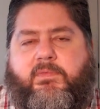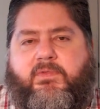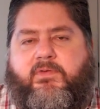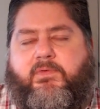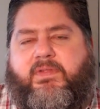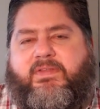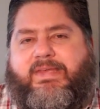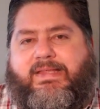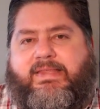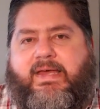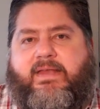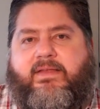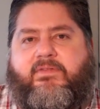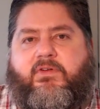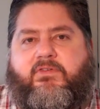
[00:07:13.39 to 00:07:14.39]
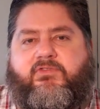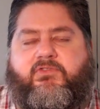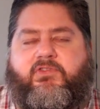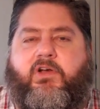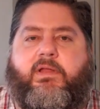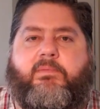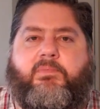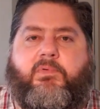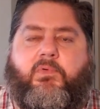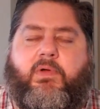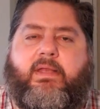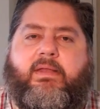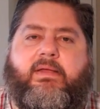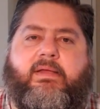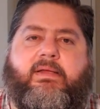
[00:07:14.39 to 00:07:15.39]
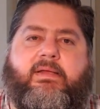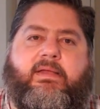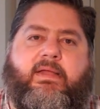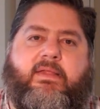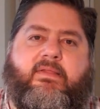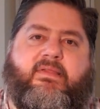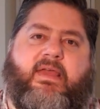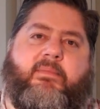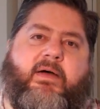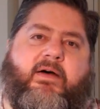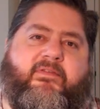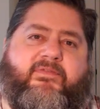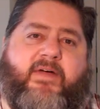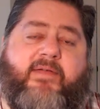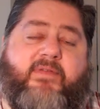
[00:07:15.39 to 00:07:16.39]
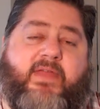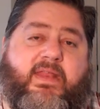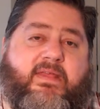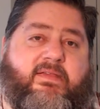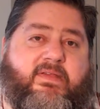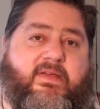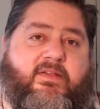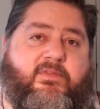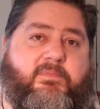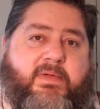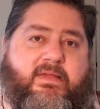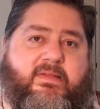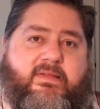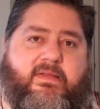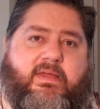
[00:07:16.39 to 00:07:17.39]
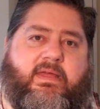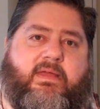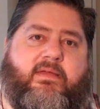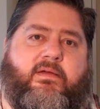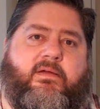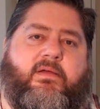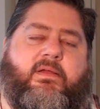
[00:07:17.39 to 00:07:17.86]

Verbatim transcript: So we take that as our starting point and say about 586 BC